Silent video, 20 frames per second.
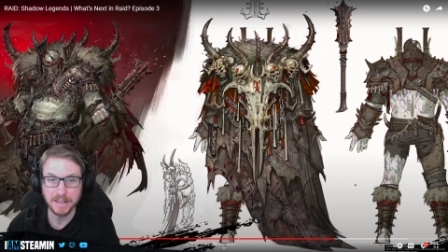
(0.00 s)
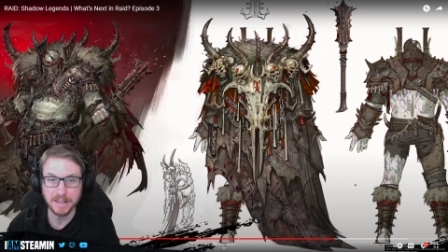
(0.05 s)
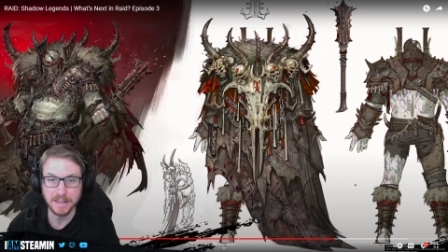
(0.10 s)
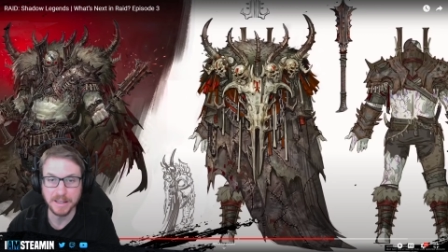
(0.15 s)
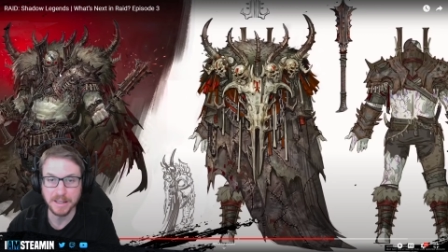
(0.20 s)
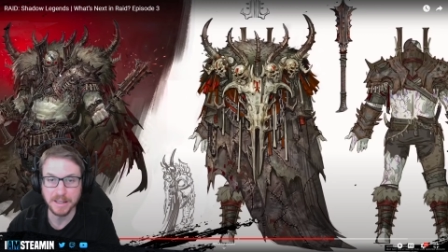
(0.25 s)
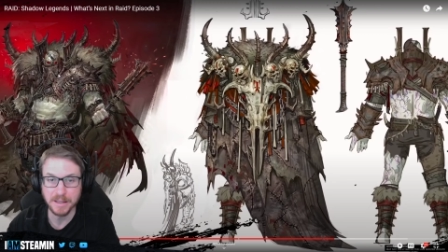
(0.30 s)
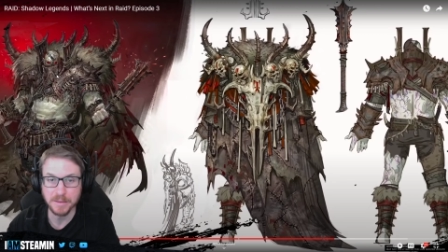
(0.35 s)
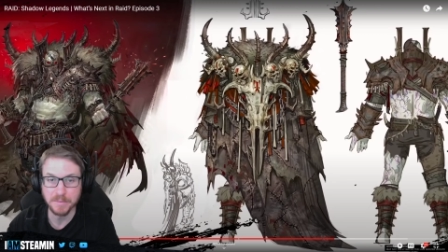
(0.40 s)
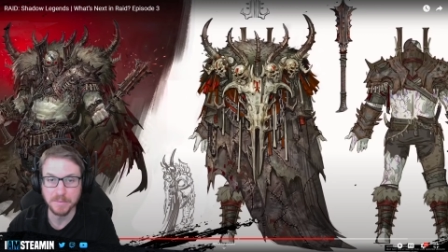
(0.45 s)

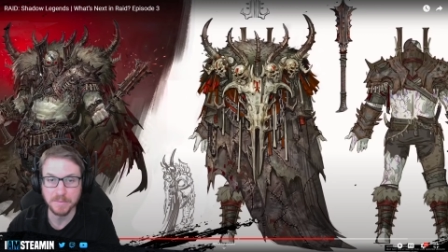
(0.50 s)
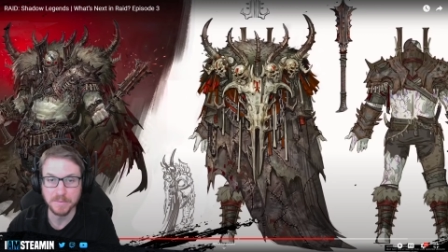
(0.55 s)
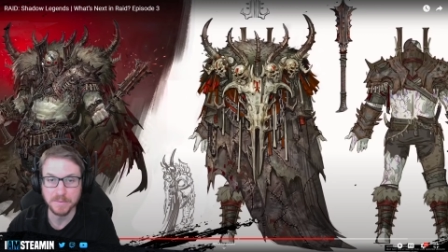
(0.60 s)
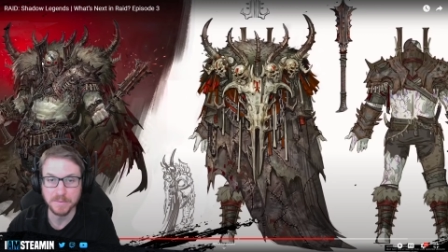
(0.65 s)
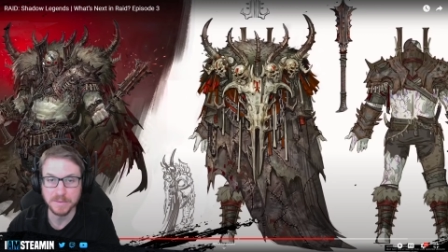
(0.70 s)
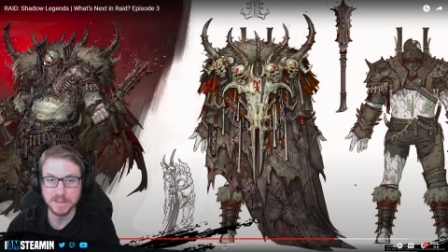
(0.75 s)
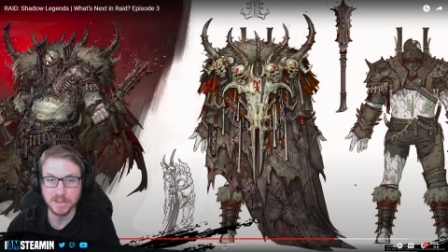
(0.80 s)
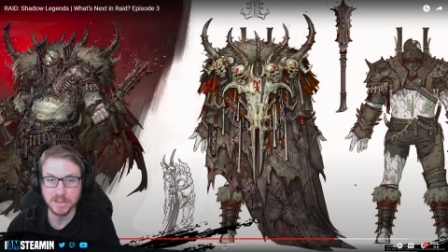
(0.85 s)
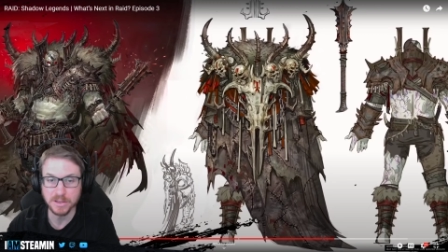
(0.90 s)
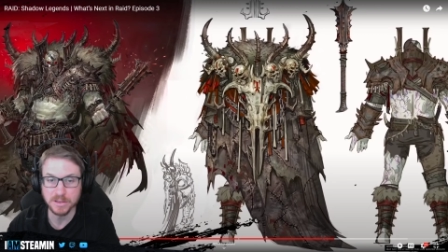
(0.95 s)
Um,
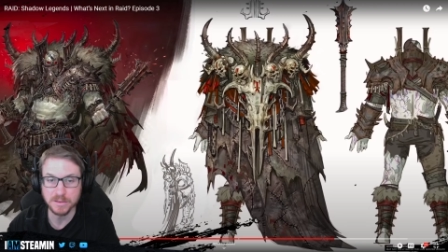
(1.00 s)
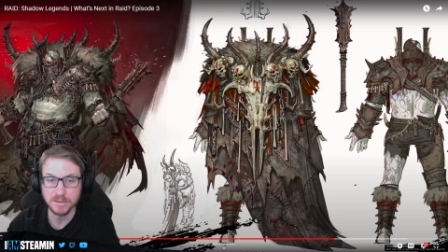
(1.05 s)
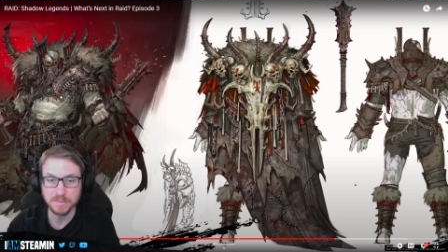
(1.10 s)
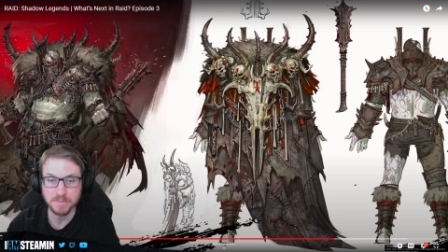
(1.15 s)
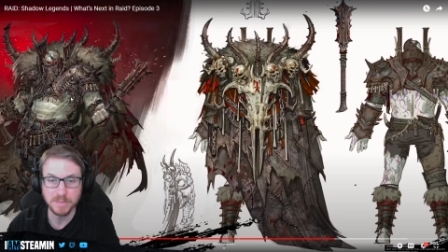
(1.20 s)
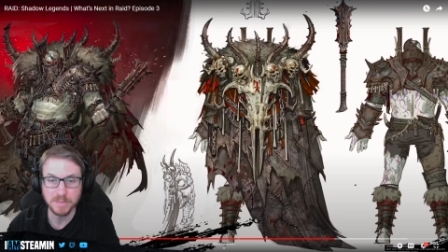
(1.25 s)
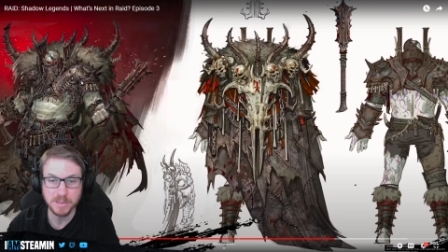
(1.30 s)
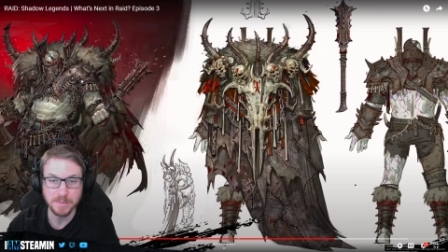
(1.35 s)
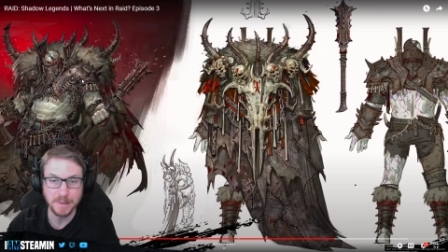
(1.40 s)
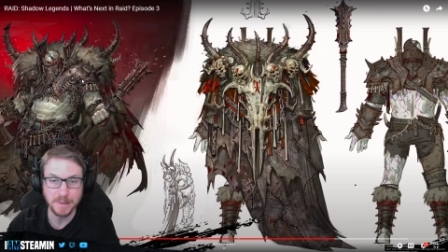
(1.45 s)
he's got,
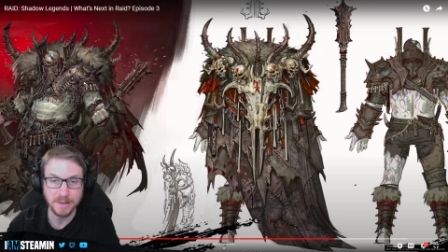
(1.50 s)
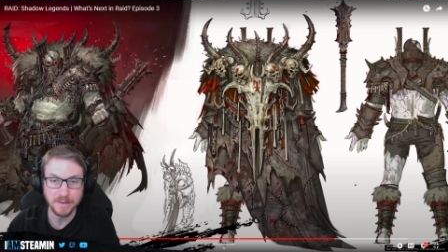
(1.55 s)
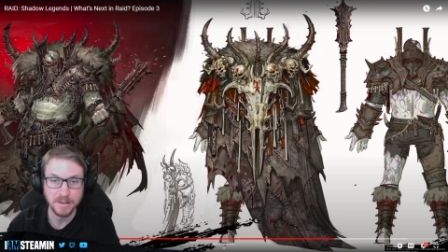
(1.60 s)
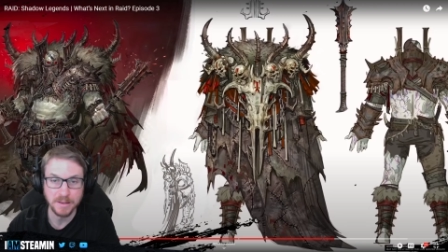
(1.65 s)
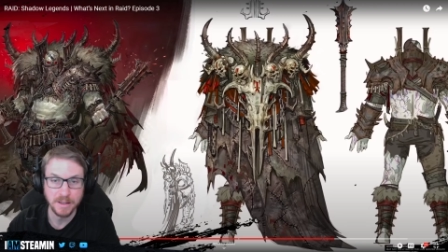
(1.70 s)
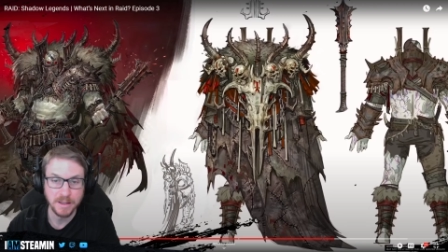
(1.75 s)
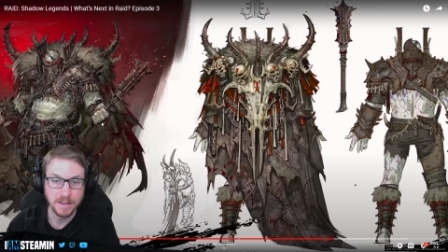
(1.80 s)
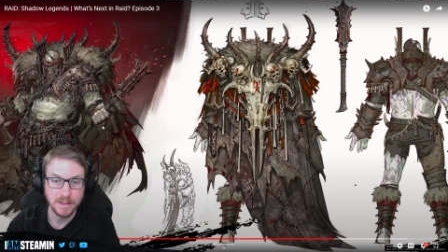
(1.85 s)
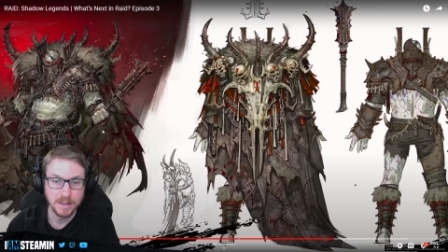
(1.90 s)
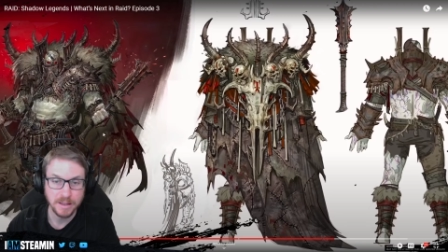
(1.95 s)
must be
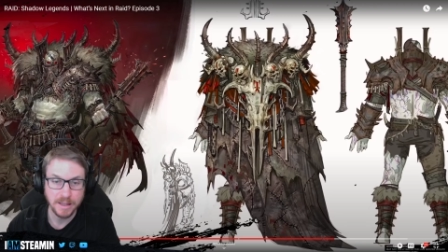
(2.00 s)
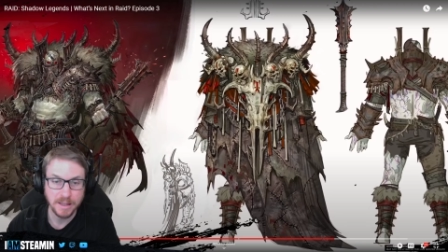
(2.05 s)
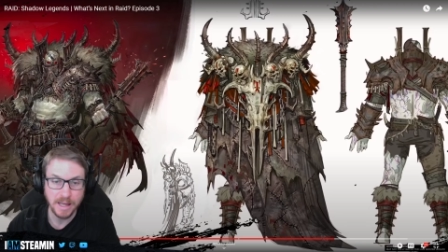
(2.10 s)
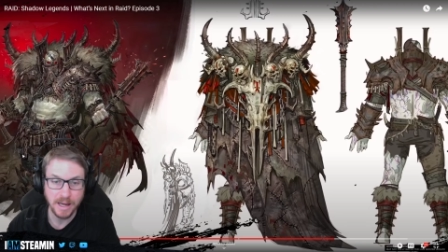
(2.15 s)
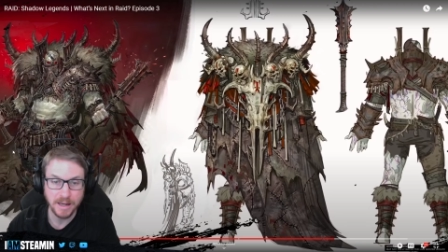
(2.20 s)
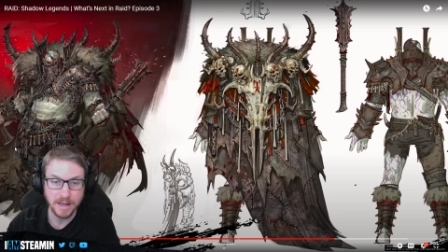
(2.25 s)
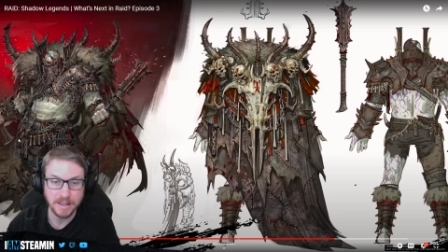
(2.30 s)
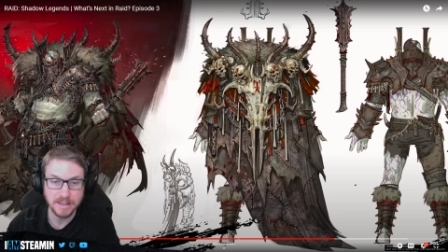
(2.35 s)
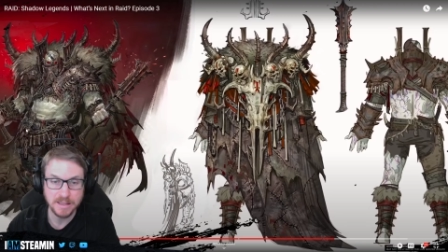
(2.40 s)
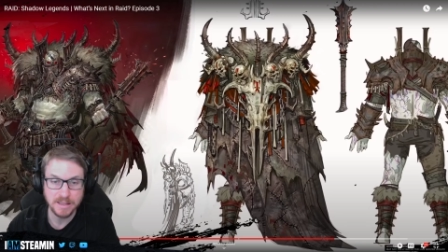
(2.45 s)

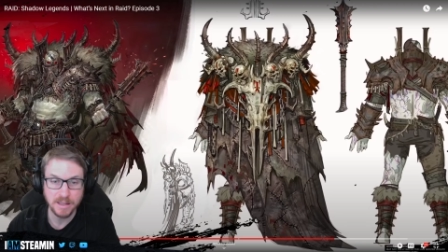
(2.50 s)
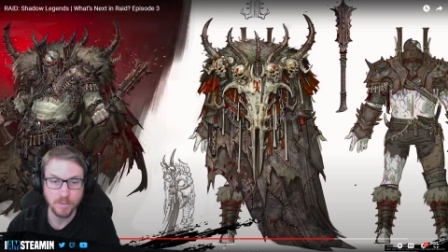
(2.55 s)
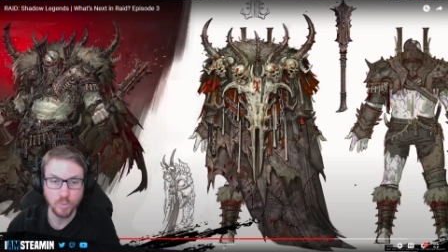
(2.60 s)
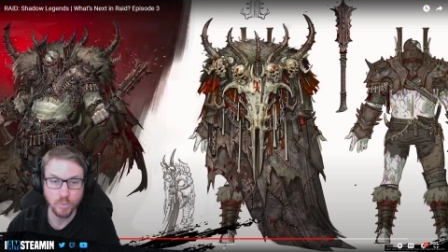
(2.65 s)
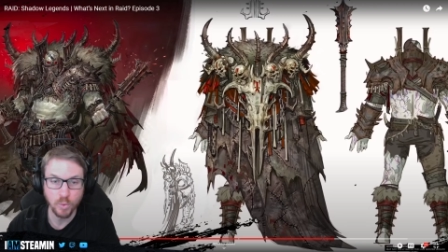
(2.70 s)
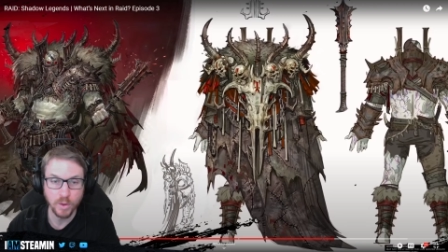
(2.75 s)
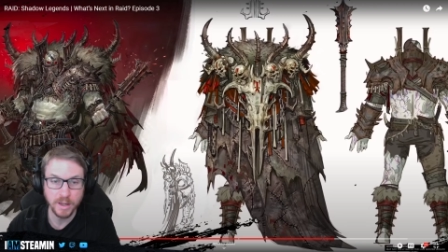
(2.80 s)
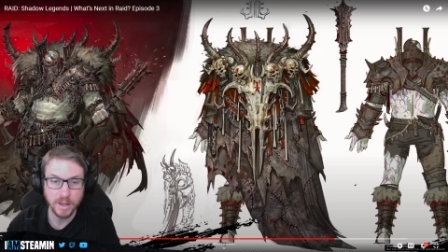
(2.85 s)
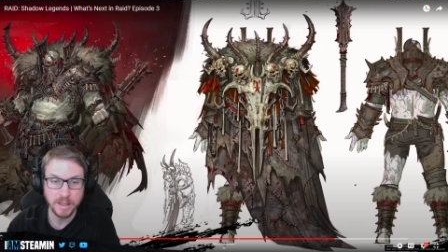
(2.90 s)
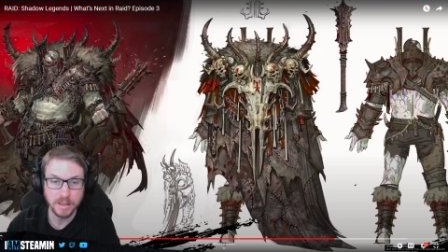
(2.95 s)
carrying some
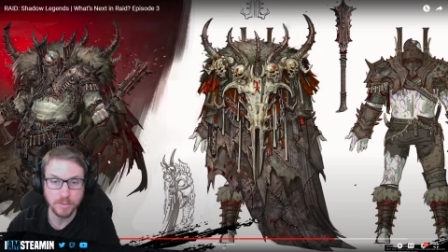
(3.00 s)
weight.